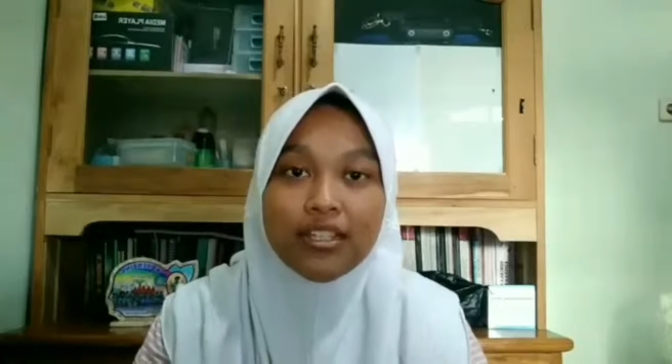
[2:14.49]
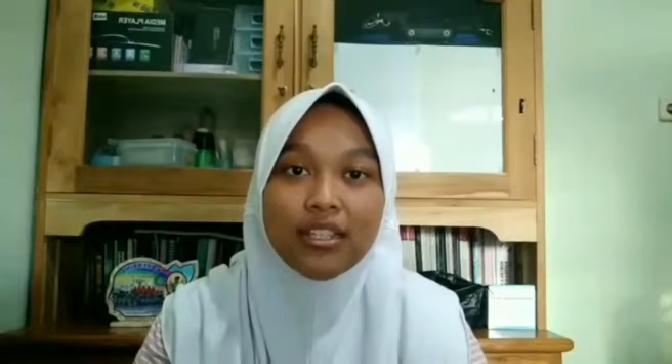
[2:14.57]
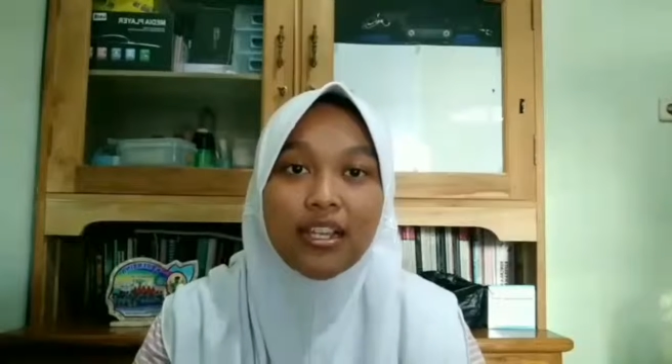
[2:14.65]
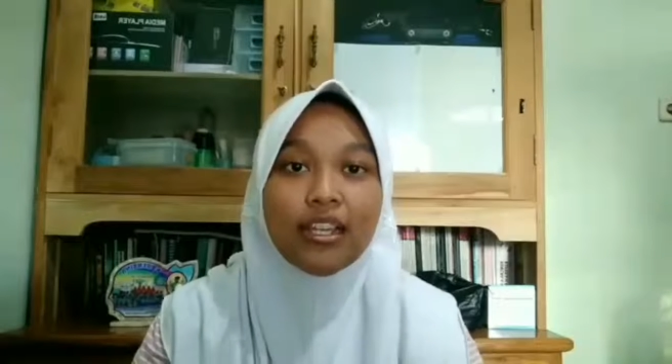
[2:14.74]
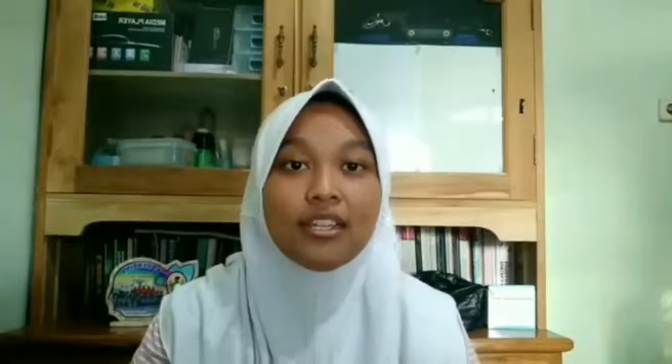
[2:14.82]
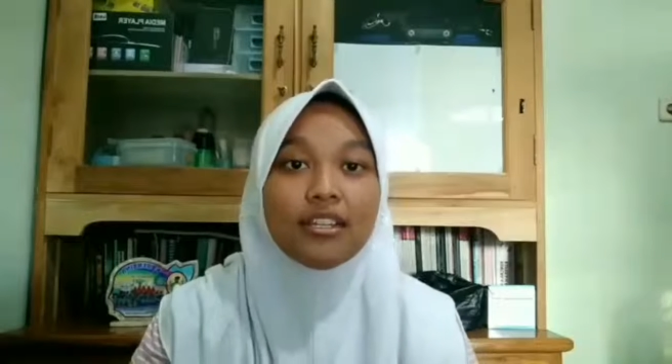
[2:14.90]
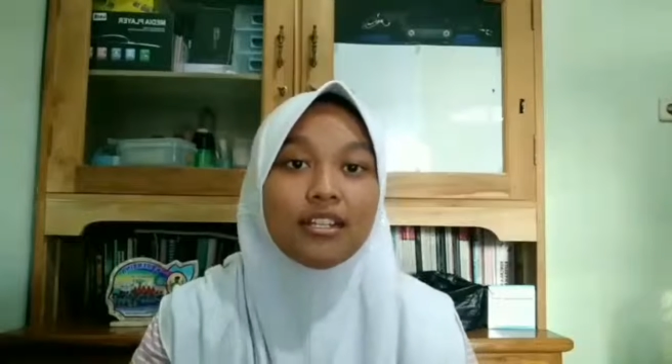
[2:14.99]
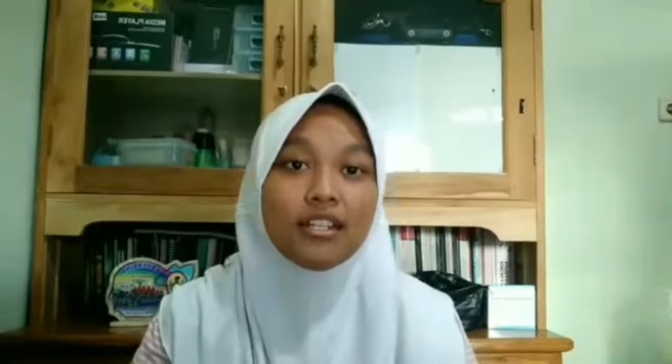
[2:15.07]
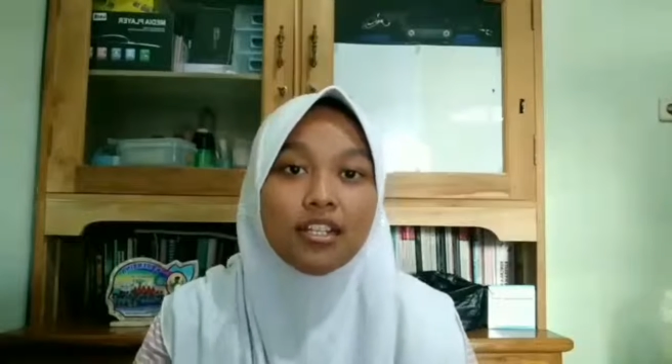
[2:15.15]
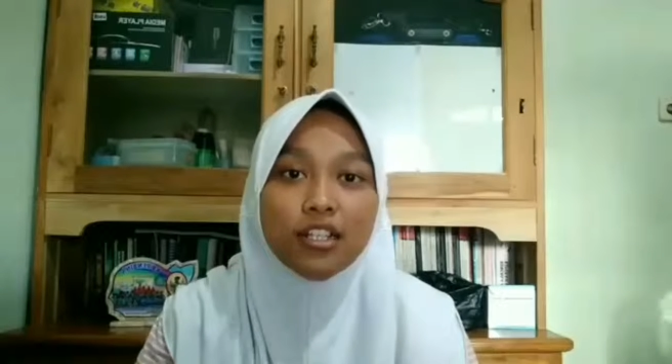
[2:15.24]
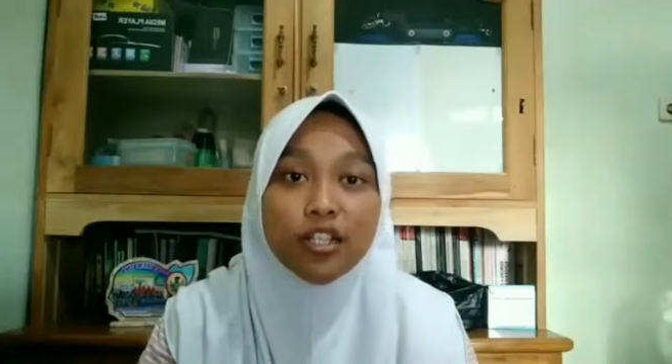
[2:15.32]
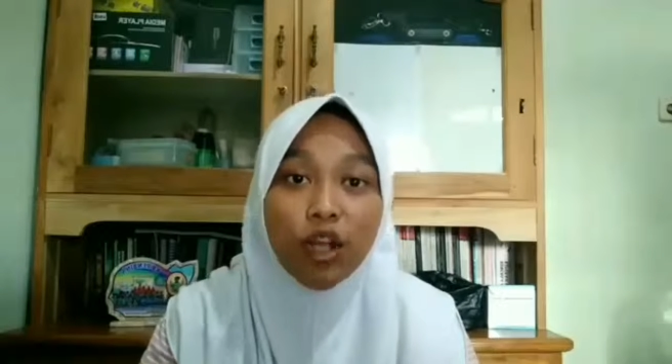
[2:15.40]
This
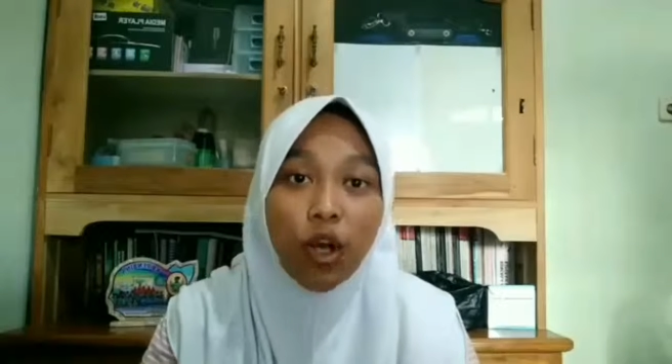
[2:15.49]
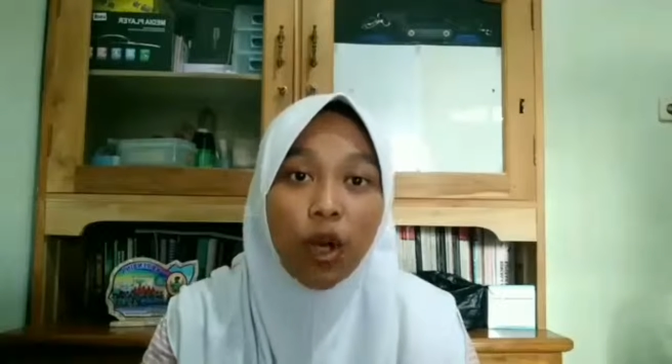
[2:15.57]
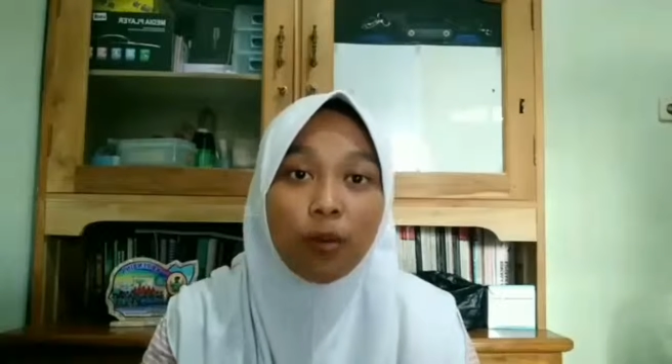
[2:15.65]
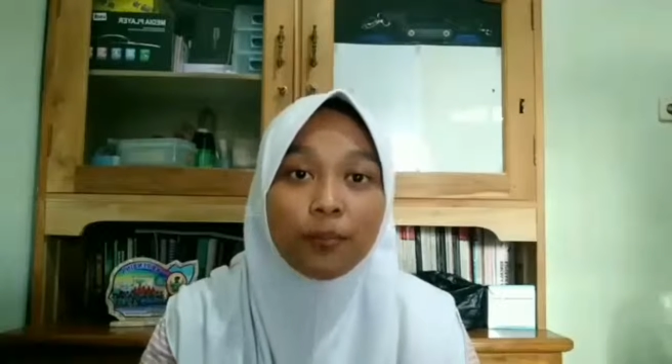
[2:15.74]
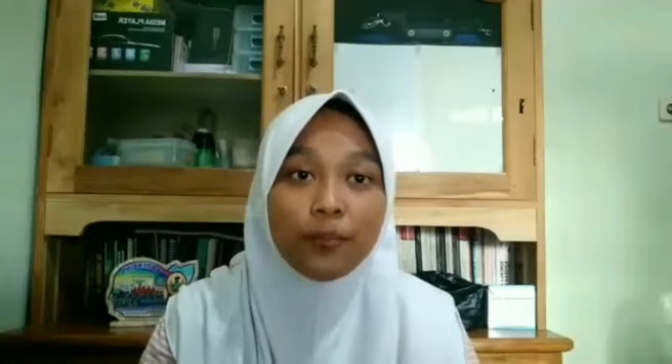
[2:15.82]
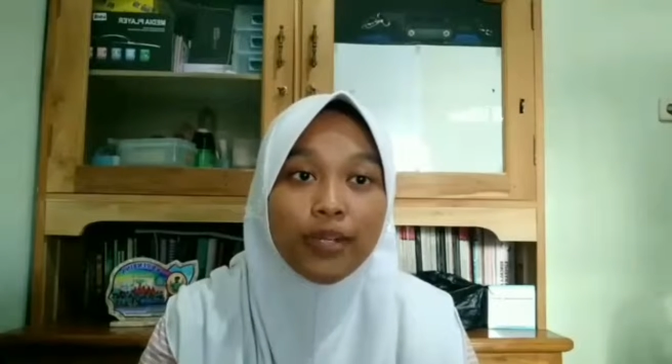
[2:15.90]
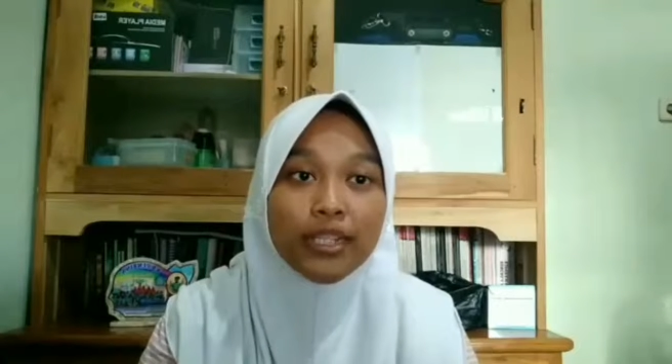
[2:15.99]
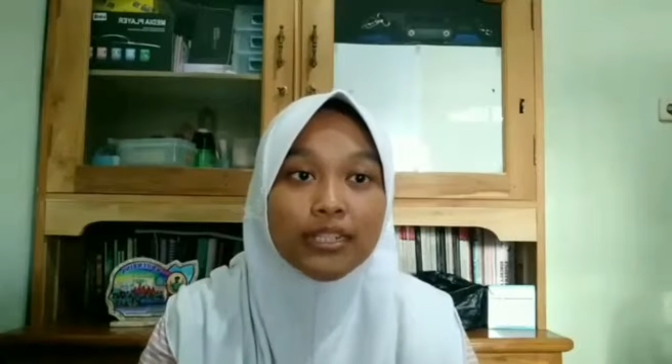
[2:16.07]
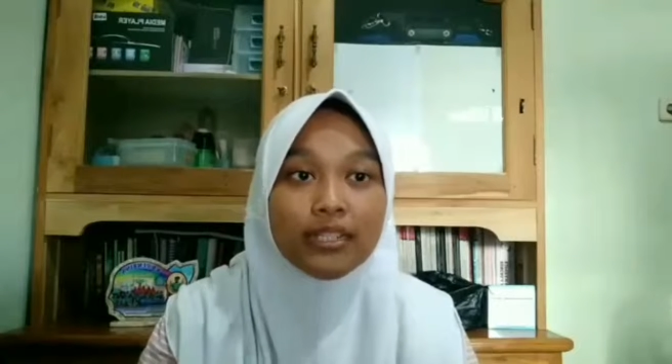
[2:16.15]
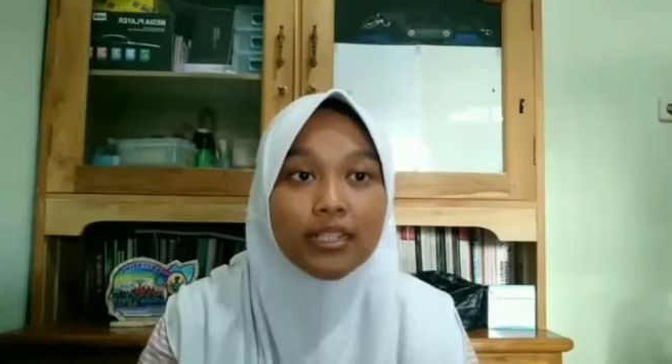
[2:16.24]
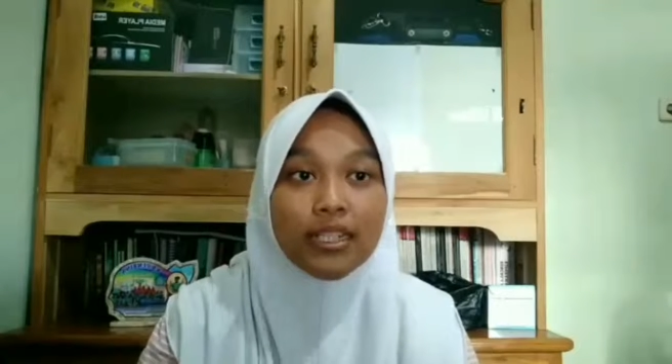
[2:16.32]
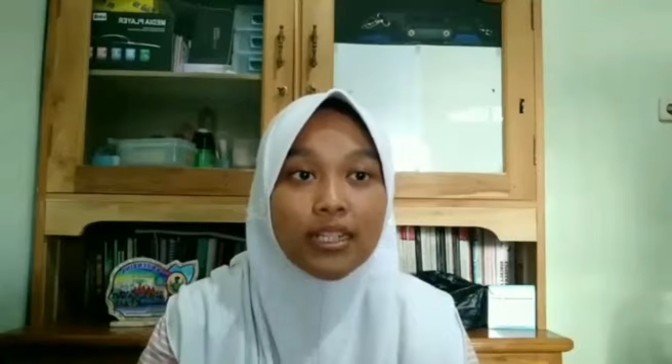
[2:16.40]
layer is
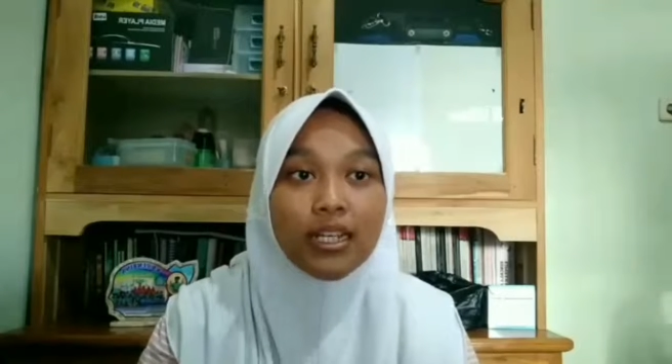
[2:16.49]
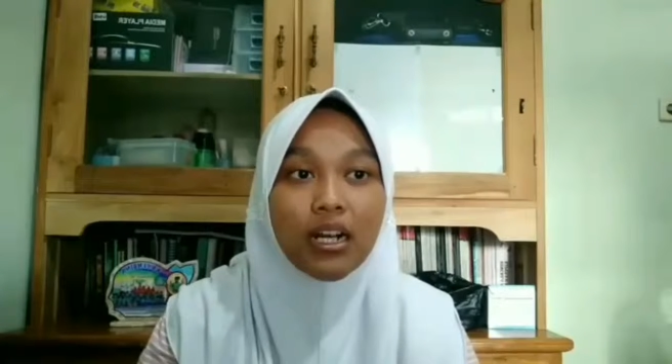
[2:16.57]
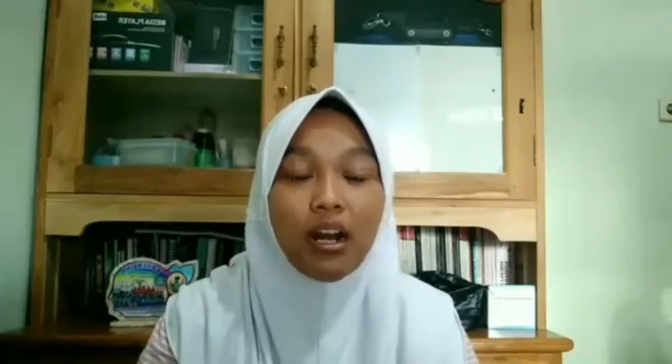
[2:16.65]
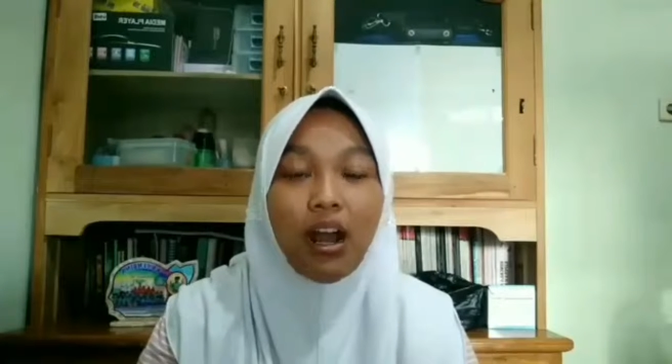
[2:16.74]
completely